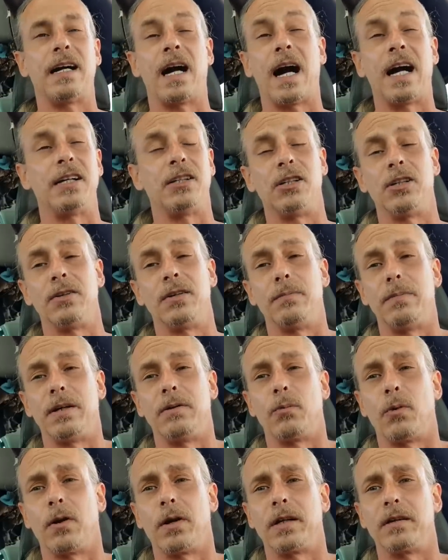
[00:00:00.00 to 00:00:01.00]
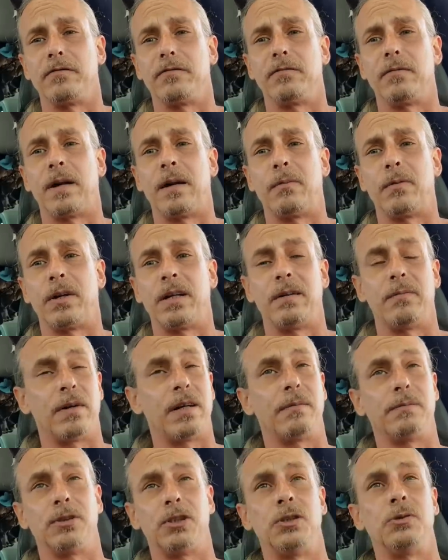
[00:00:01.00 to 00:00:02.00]
i could have been working for my money but
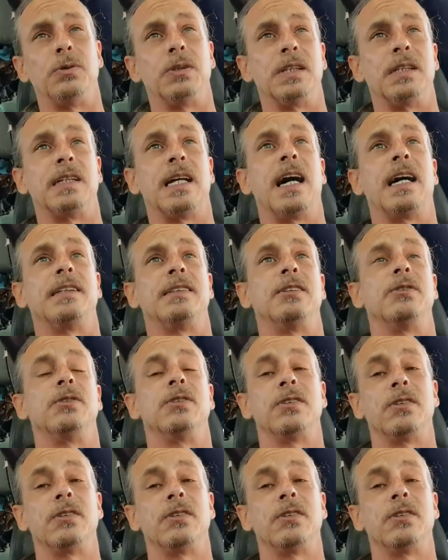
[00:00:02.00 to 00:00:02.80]
i'm choosing not to so